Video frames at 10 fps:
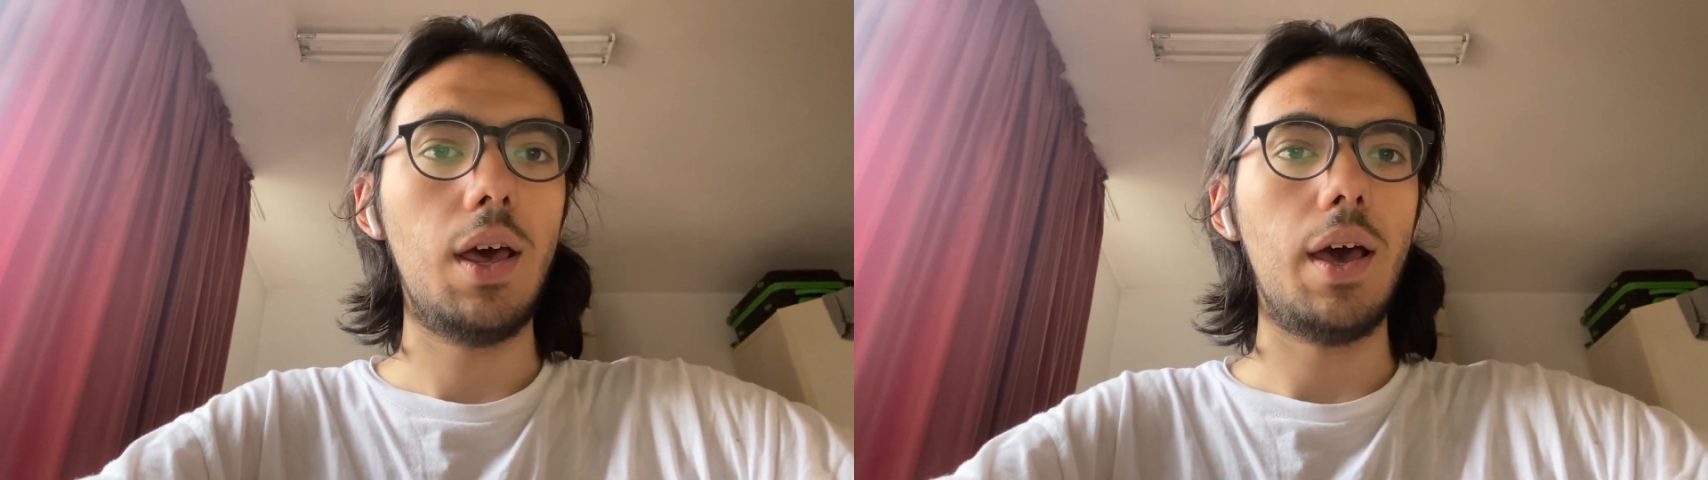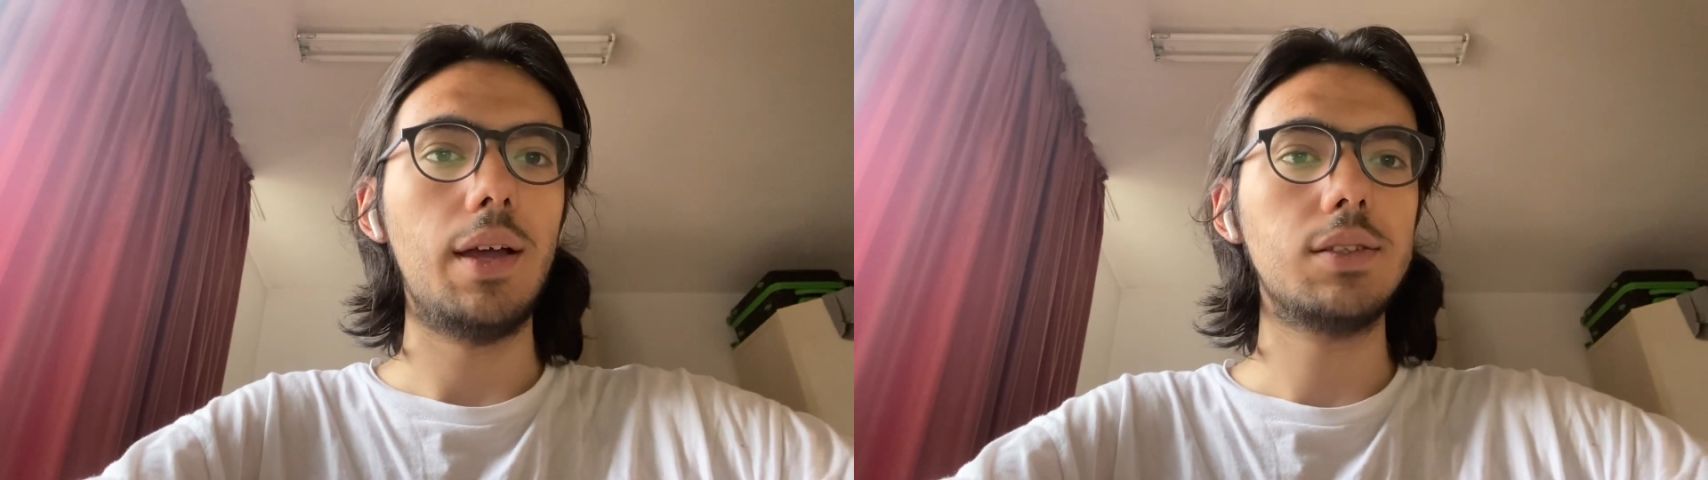
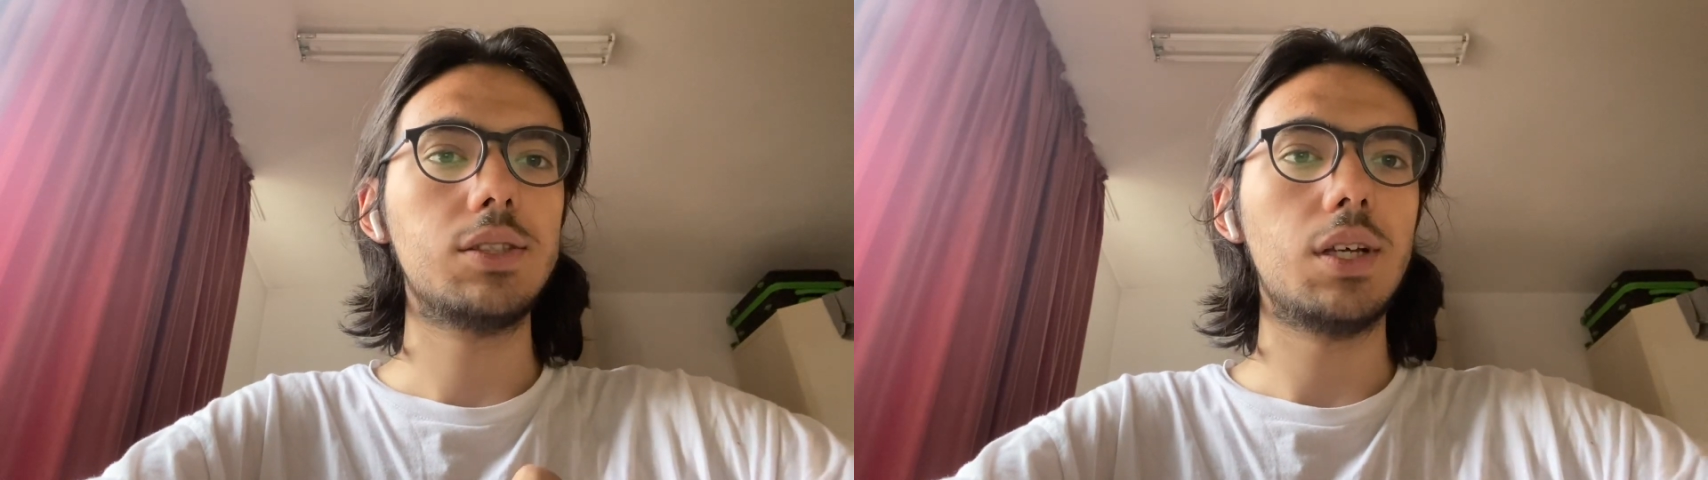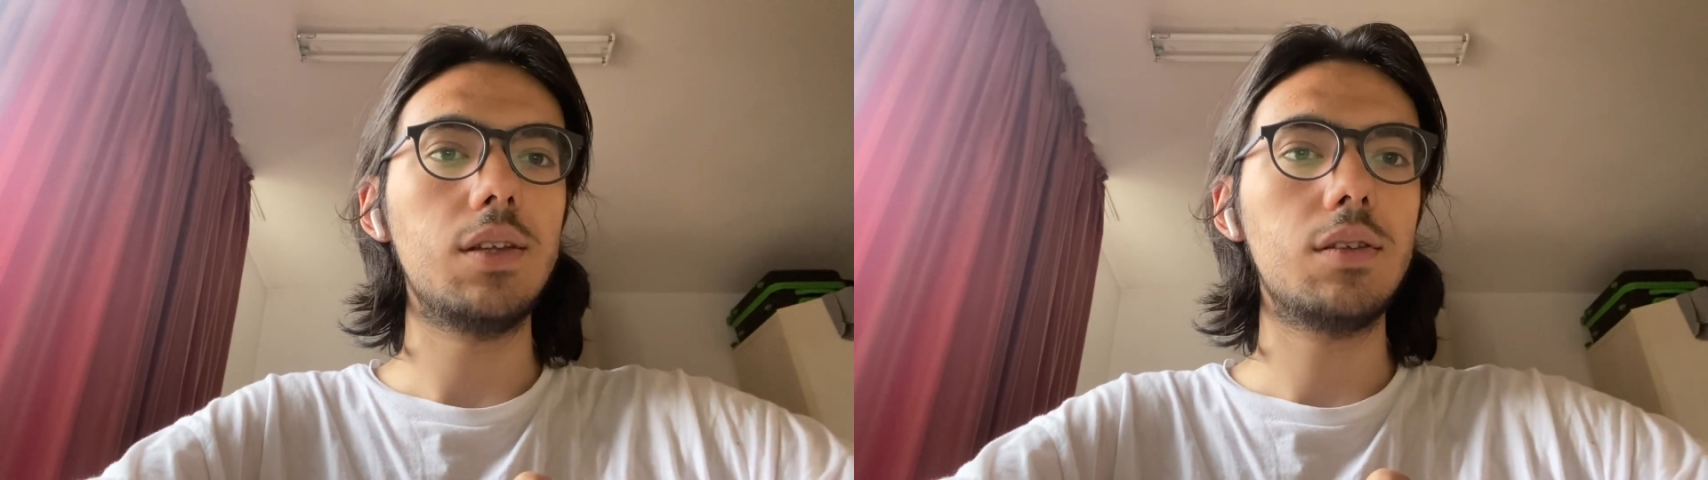and
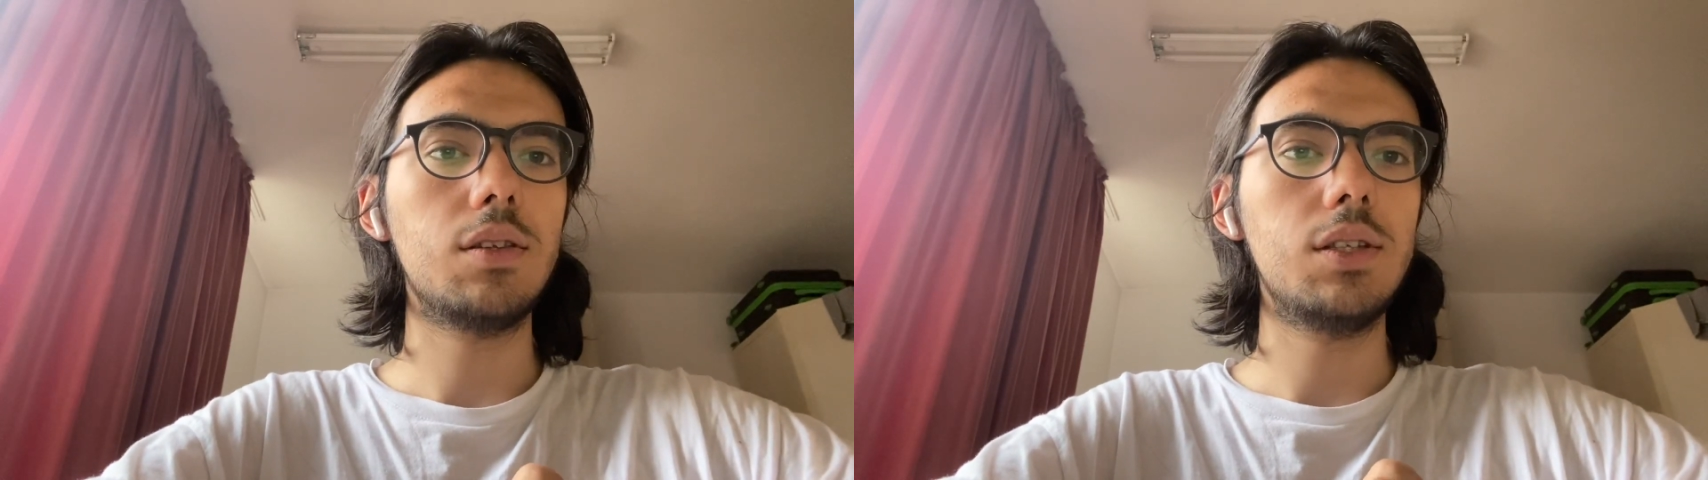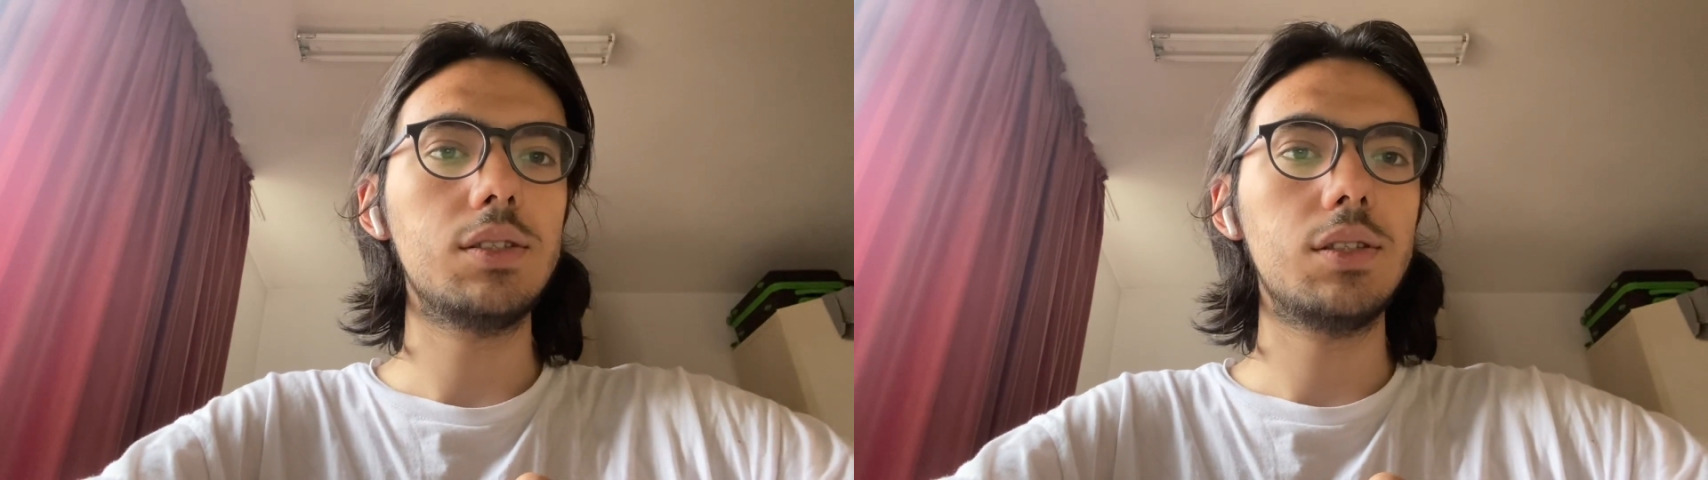set the
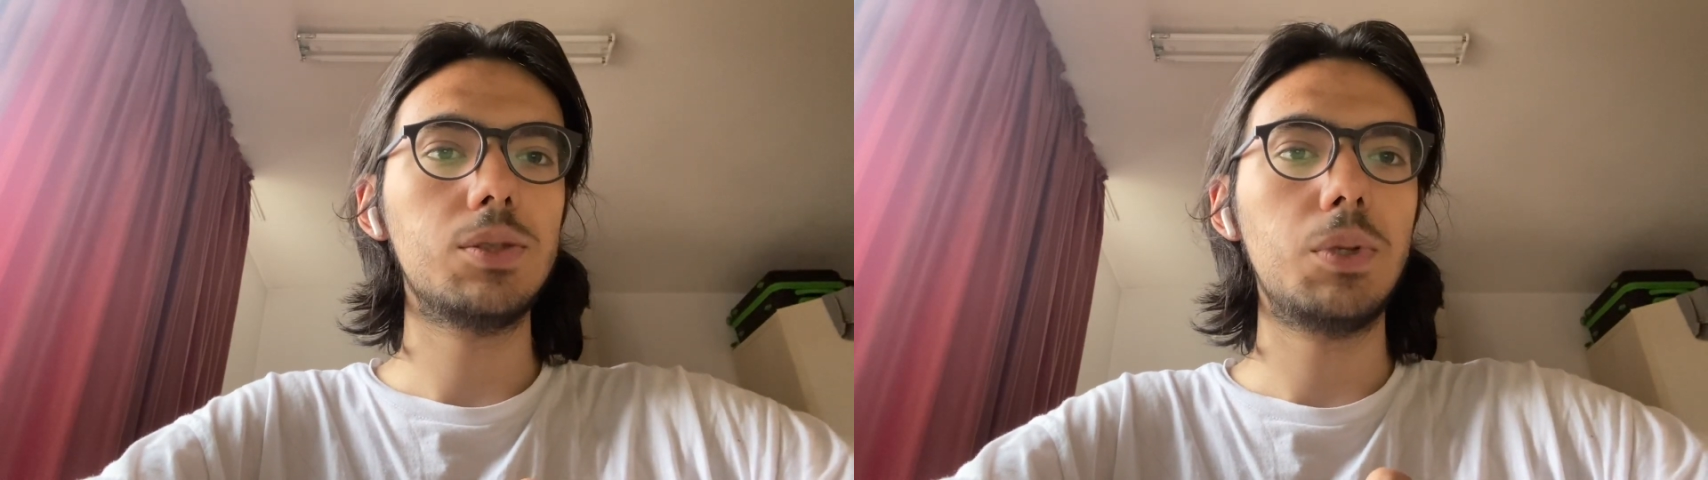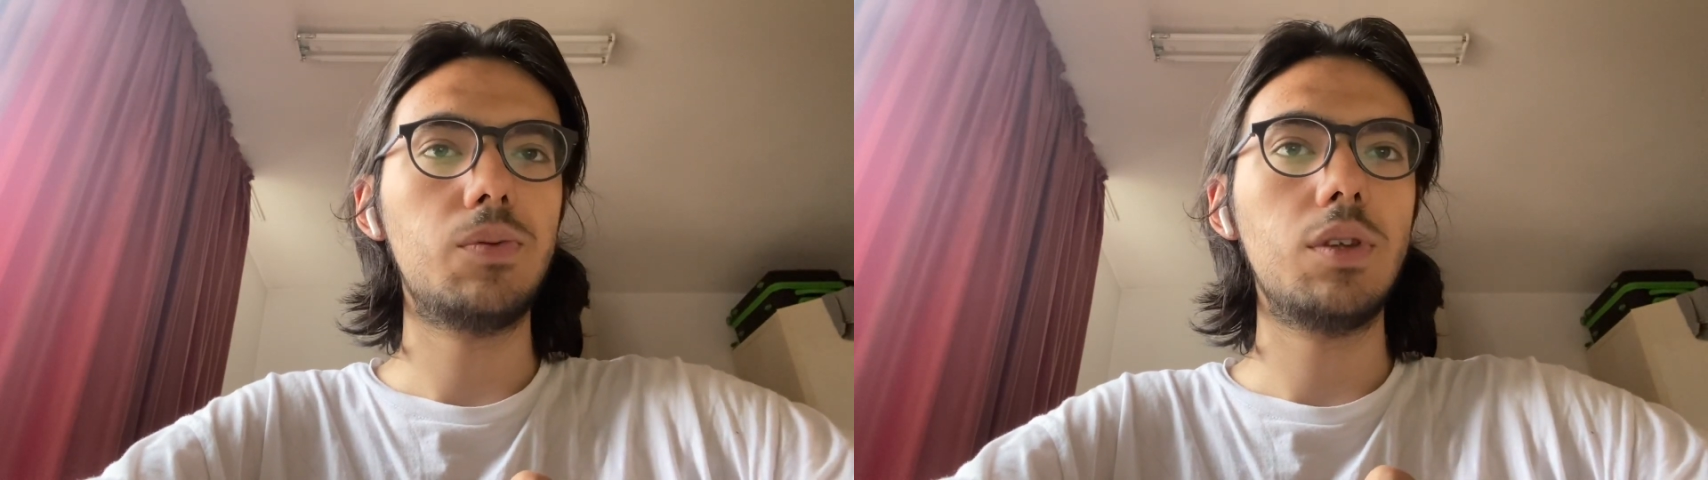distance
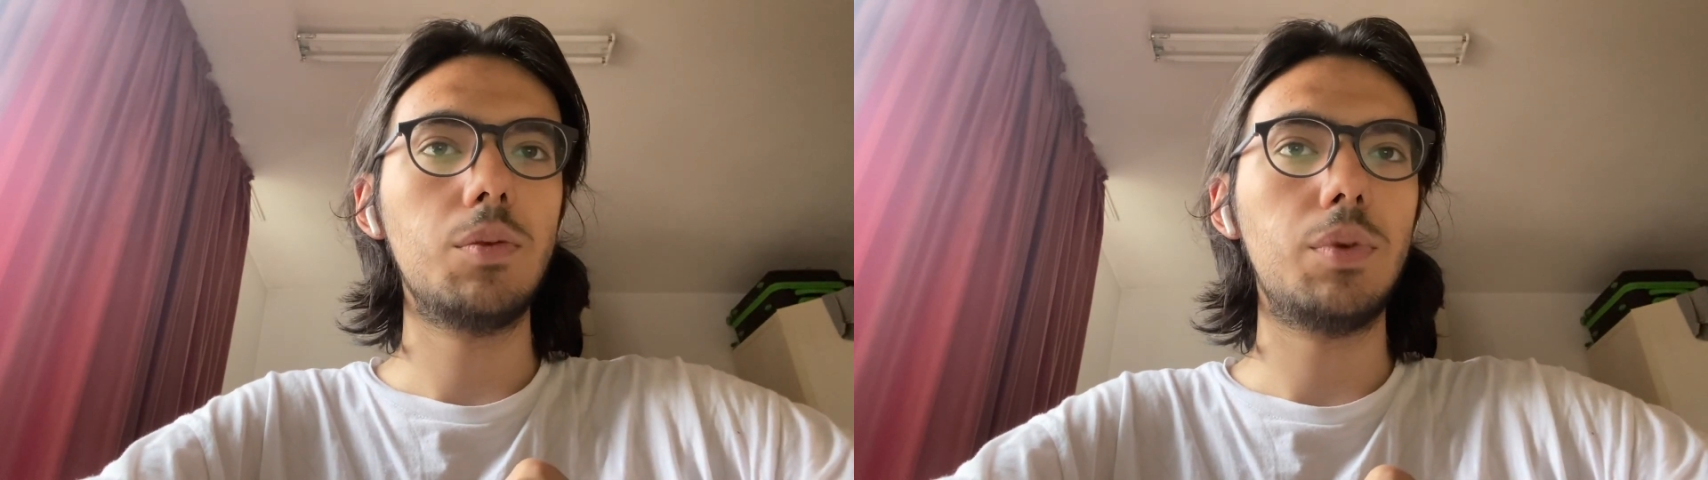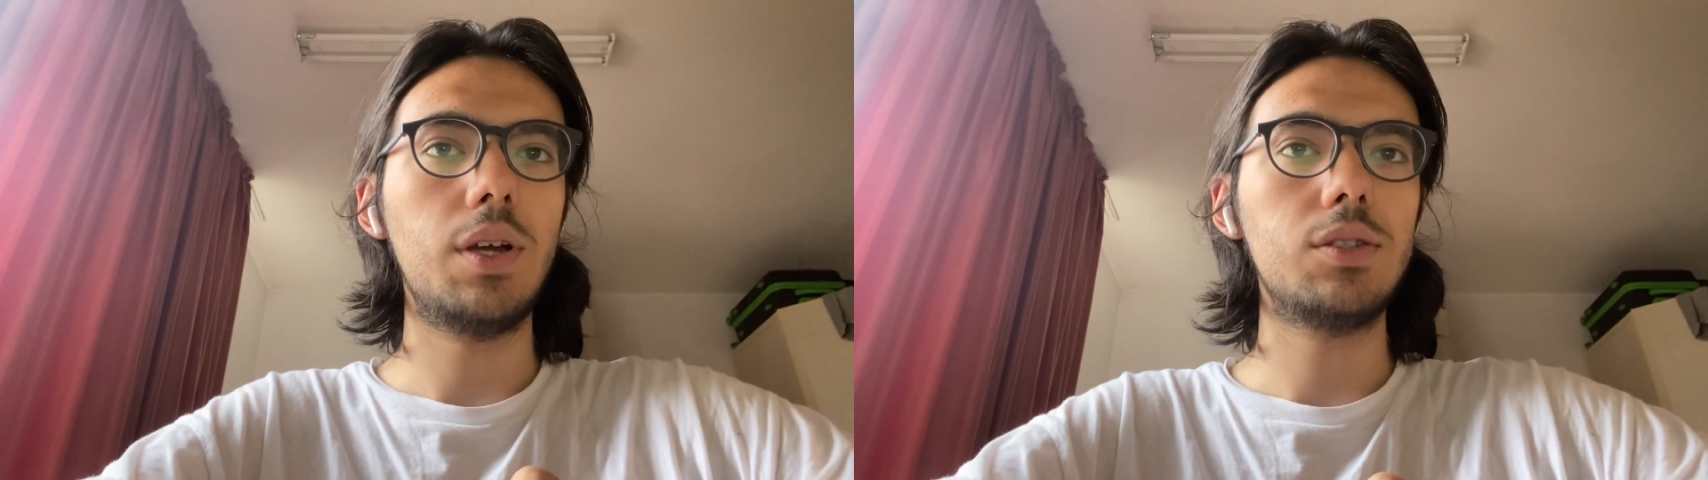between the
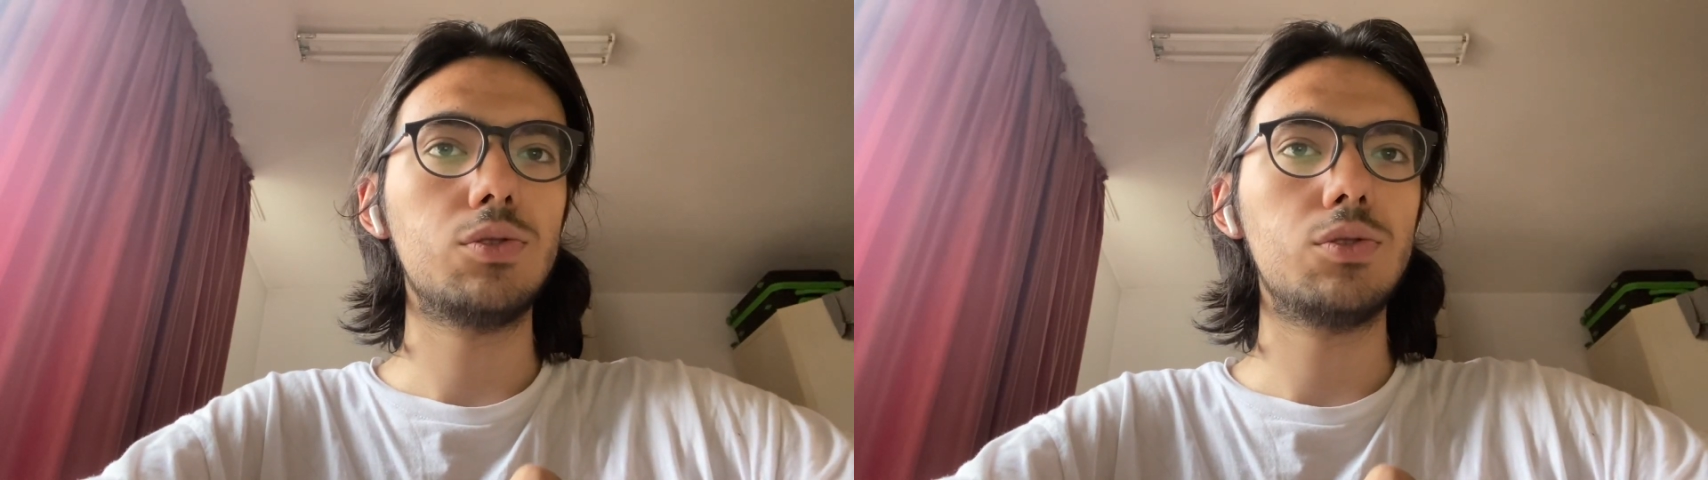plates